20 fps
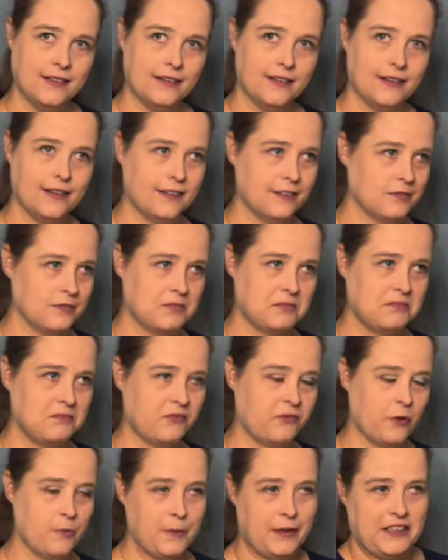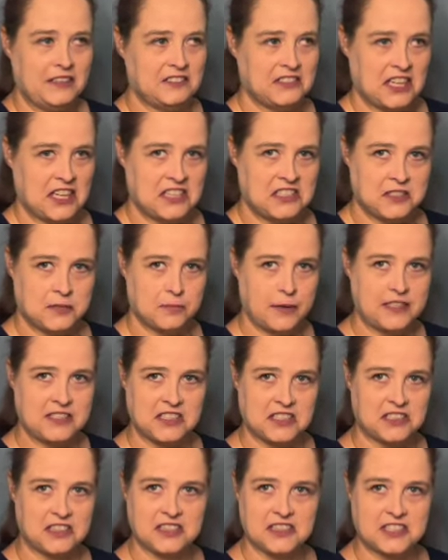Uh, for me, it tastes
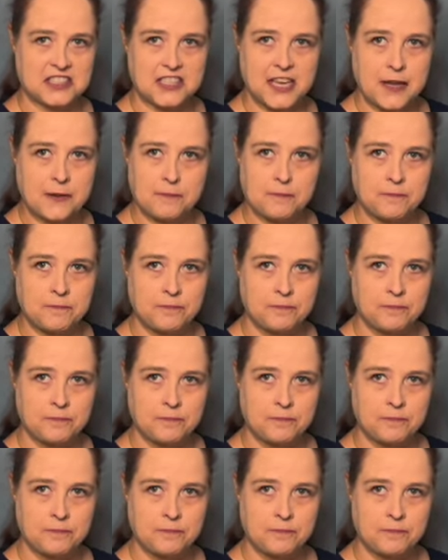basically the same.